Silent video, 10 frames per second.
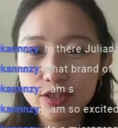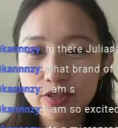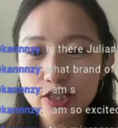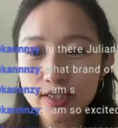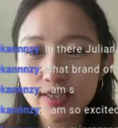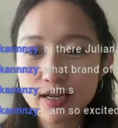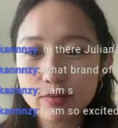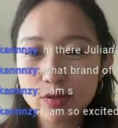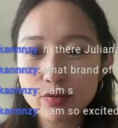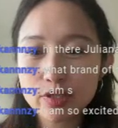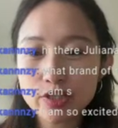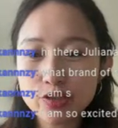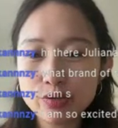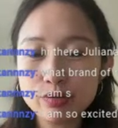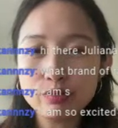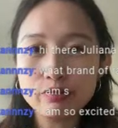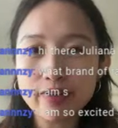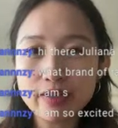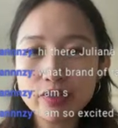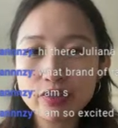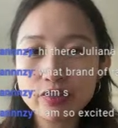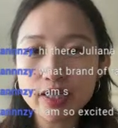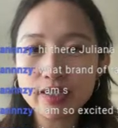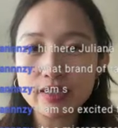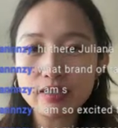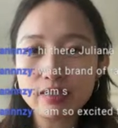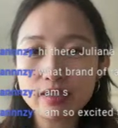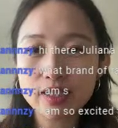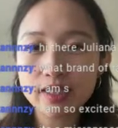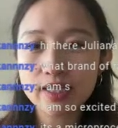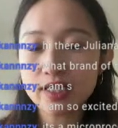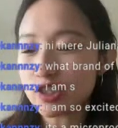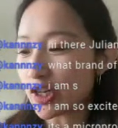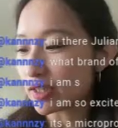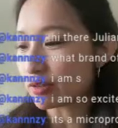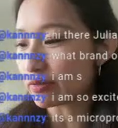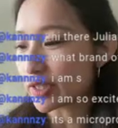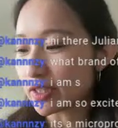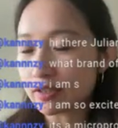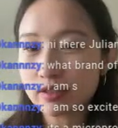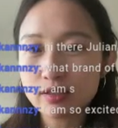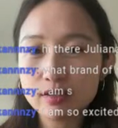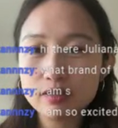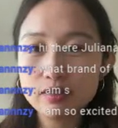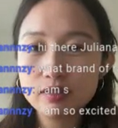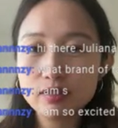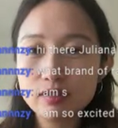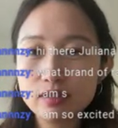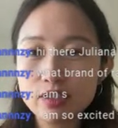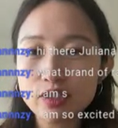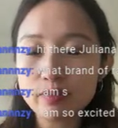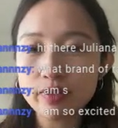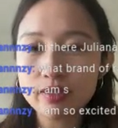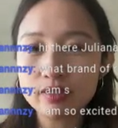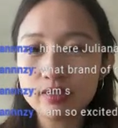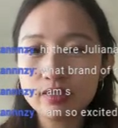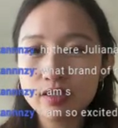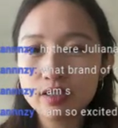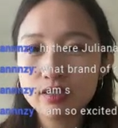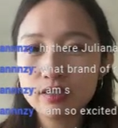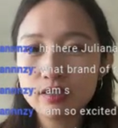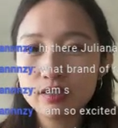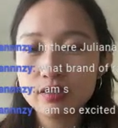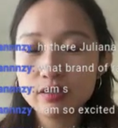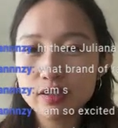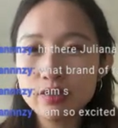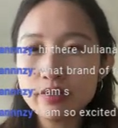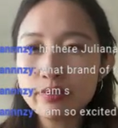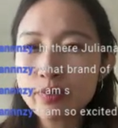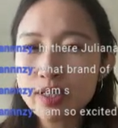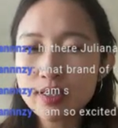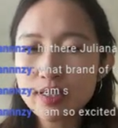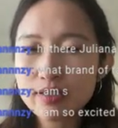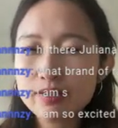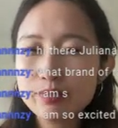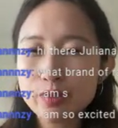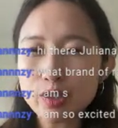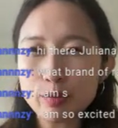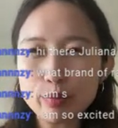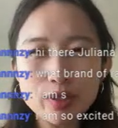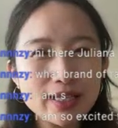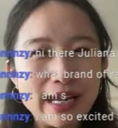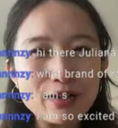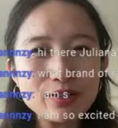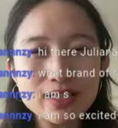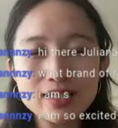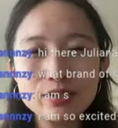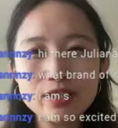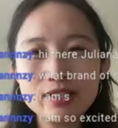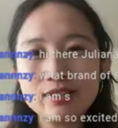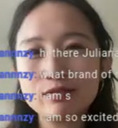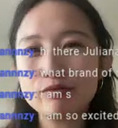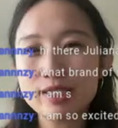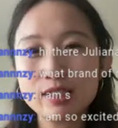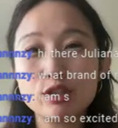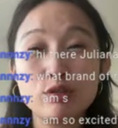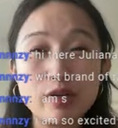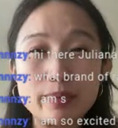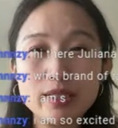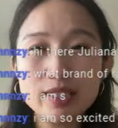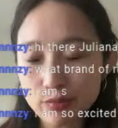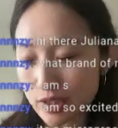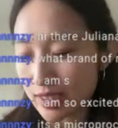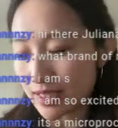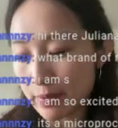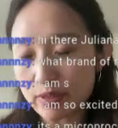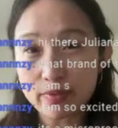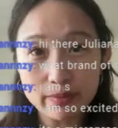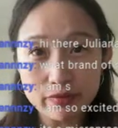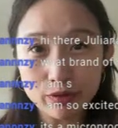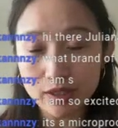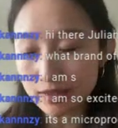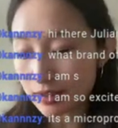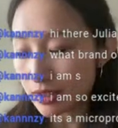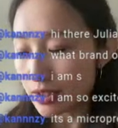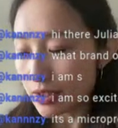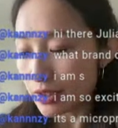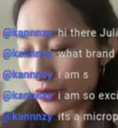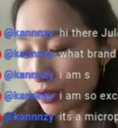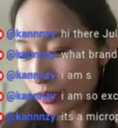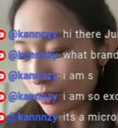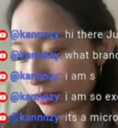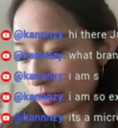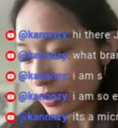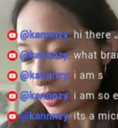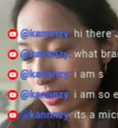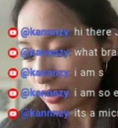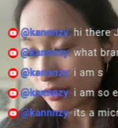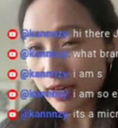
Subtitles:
inject it, I'm going into Finder and then clicking eject over here. Eject button. You never want to pull it out because you can risk corrupting it, which has happened to me before. So, all